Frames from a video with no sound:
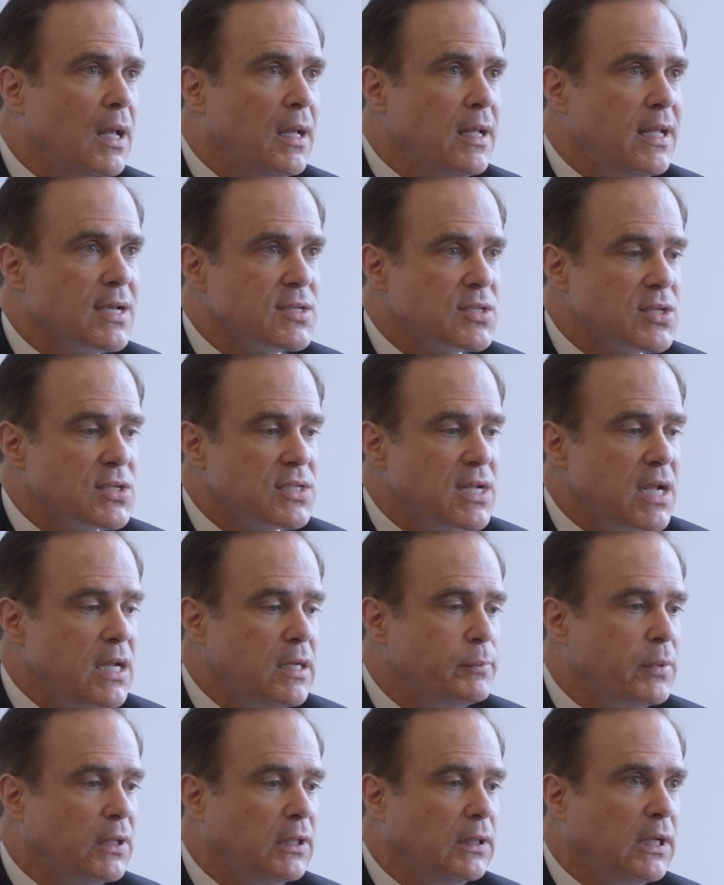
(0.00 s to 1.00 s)
Yes,
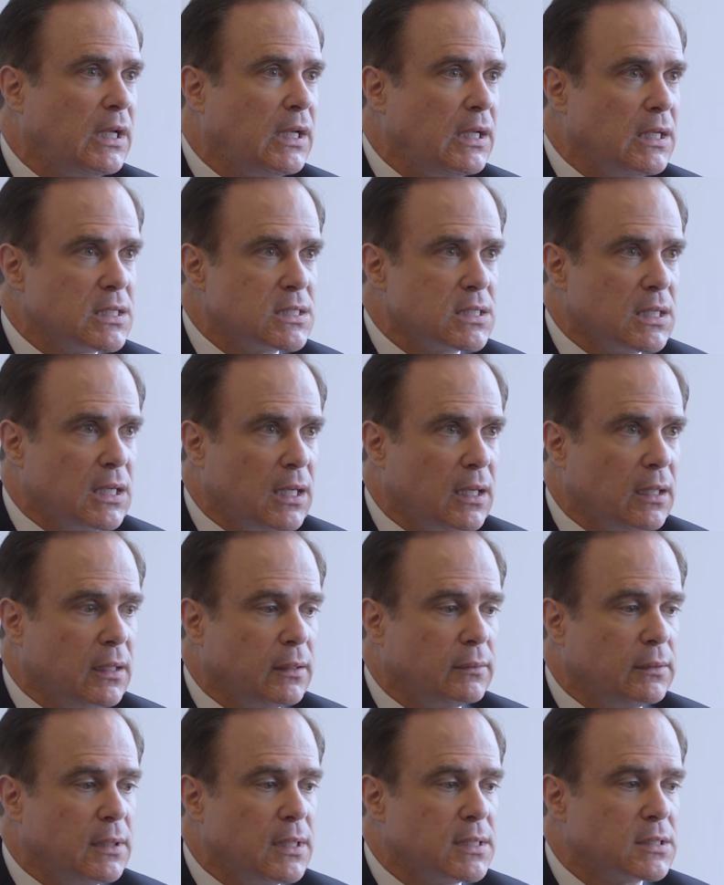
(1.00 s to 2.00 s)
sustainability is
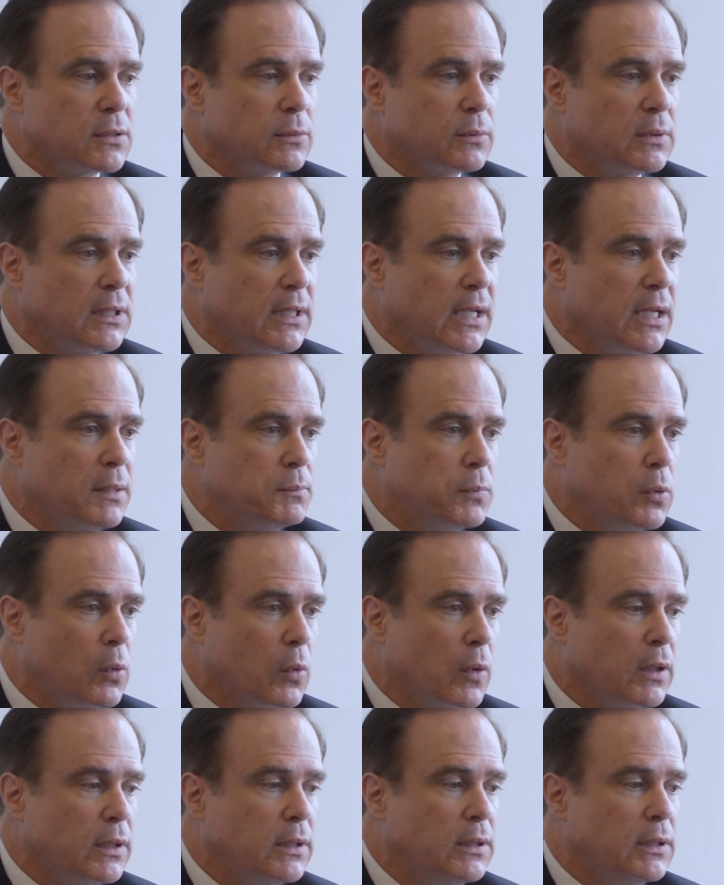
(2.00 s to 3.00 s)
a really
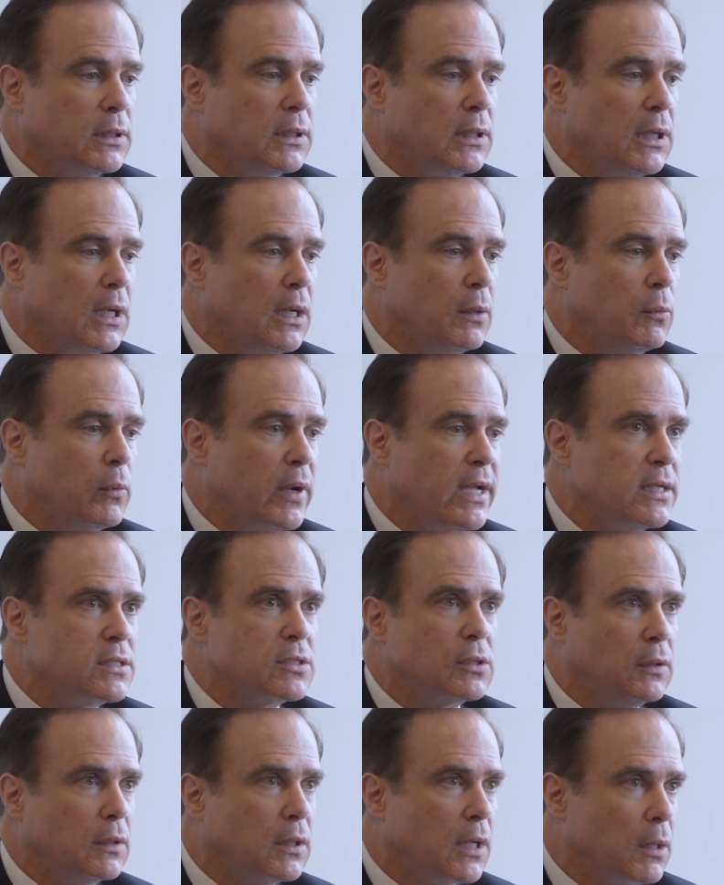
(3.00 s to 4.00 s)
important way
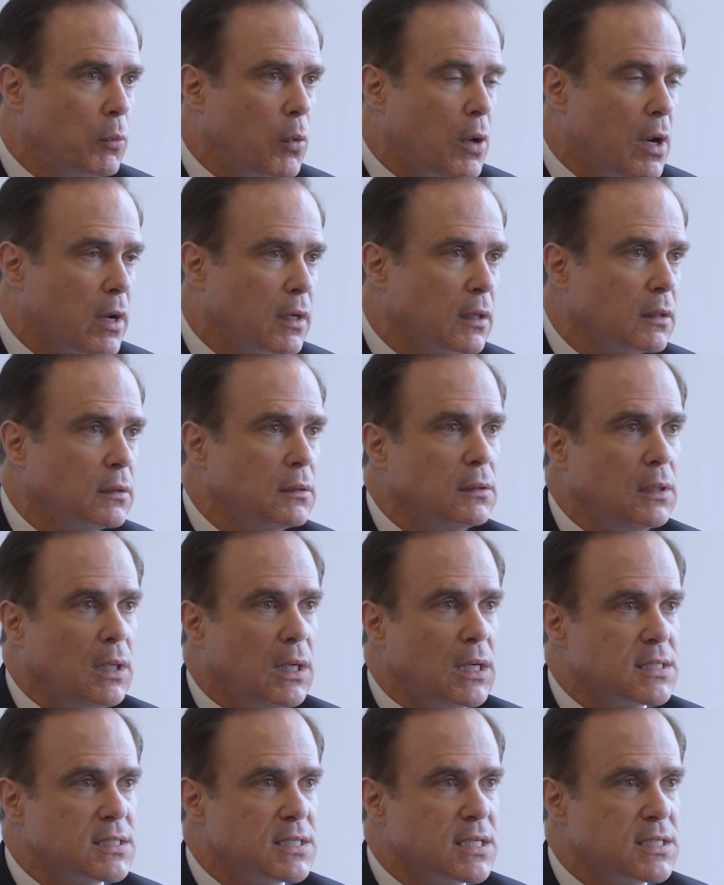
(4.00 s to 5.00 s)
to look at water
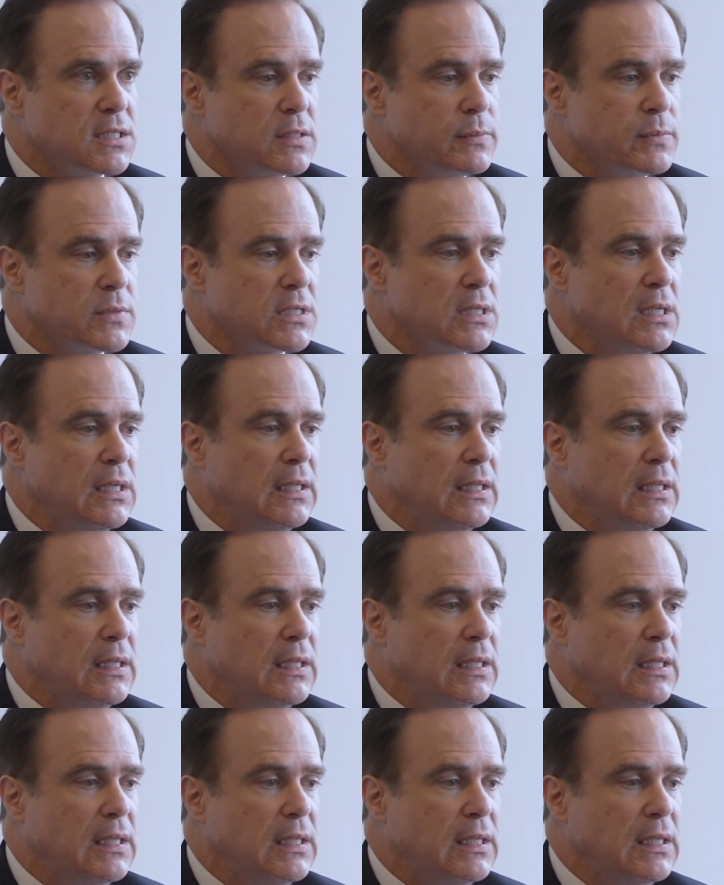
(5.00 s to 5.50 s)
systems,